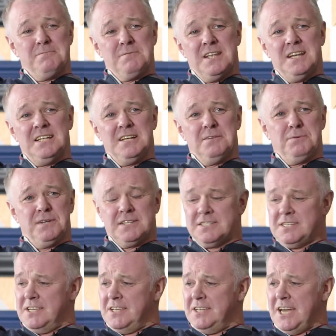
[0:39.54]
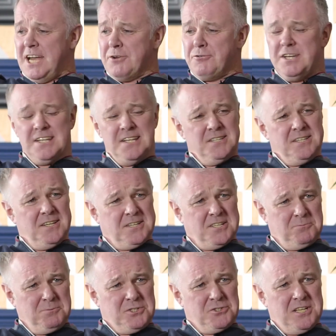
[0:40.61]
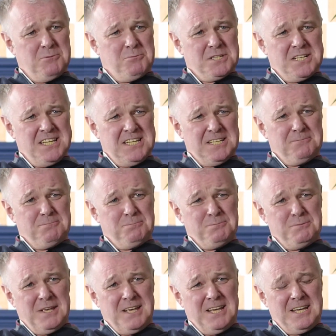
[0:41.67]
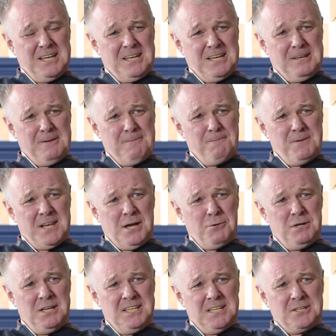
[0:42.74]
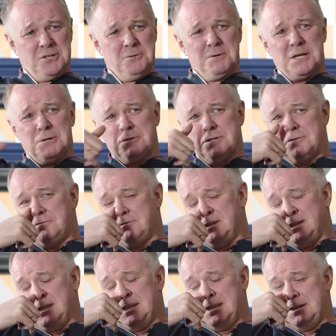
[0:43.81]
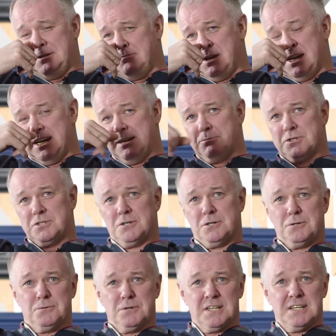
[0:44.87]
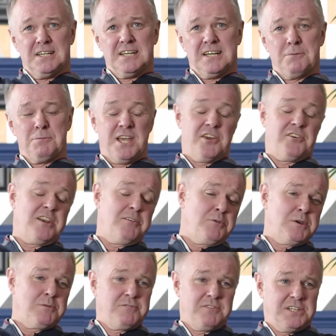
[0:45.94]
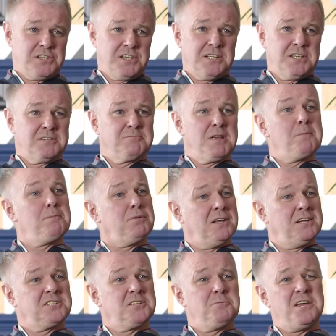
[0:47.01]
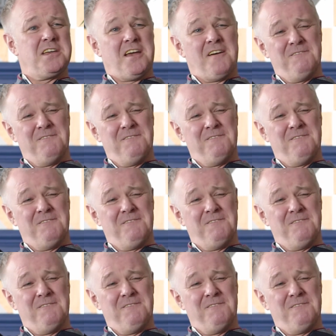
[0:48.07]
A little bit irate today because my train was late. An hour late coming out of Yarm, so I'm here eventually, and I'm pleased to meet you.